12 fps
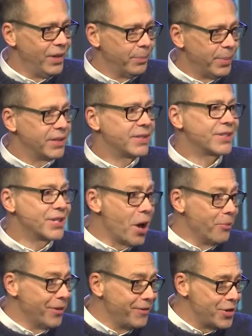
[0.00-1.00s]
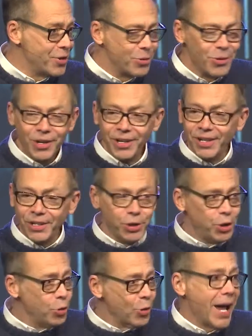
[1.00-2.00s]
But some of you,
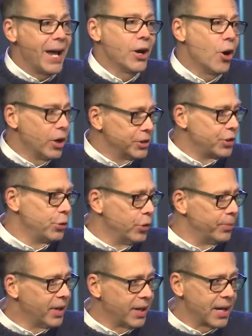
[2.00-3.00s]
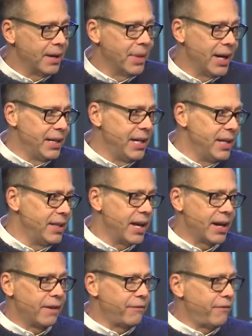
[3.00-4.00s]
you hang on to them like, I might need
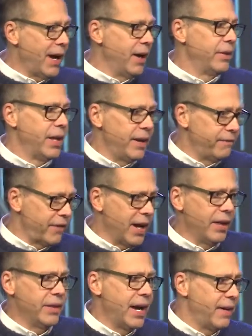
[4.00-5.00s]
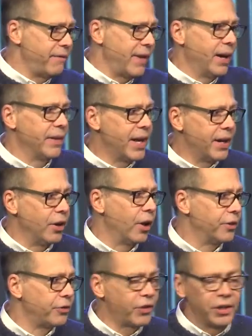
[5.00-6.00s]
that. I file that, file that, file that, and all
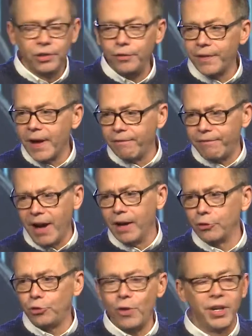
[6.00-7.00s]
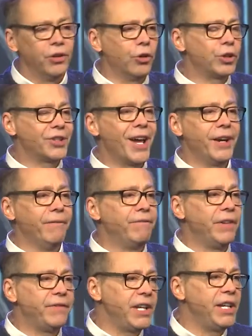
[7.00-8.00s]
of a sudden you've got files you hadn't looked at in
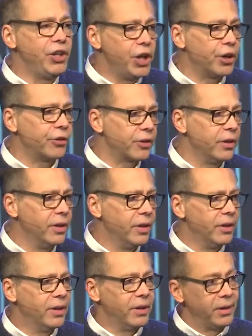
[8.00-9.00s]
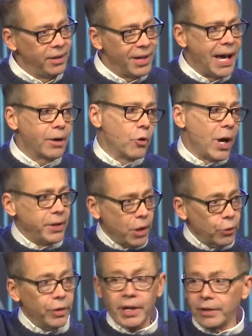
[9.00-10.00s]
fifteen years. How do I
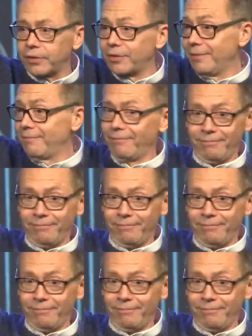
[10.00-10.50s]
know this?